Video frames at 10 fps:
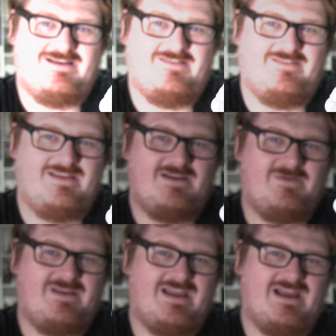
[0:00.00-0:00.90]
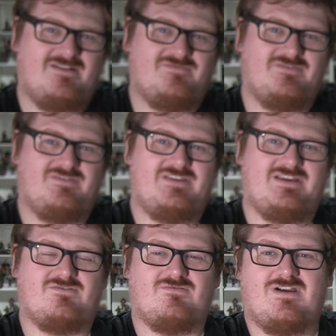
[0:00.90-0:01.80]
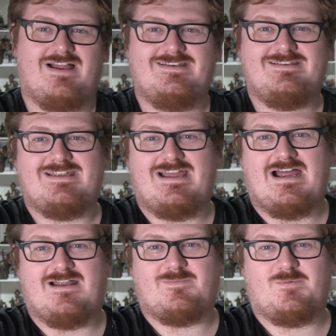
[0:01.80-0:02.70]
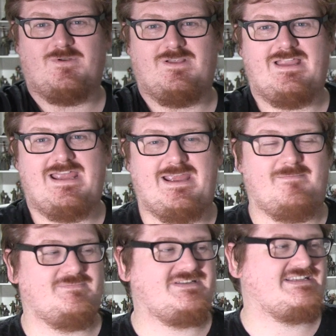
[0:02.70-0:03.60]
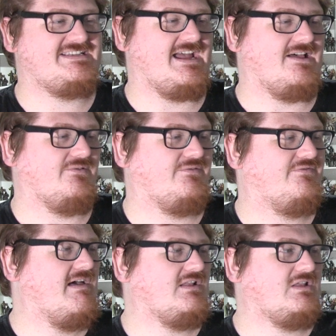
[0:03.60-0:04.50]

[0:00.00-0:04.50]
And there we have the Grand Admiral himself,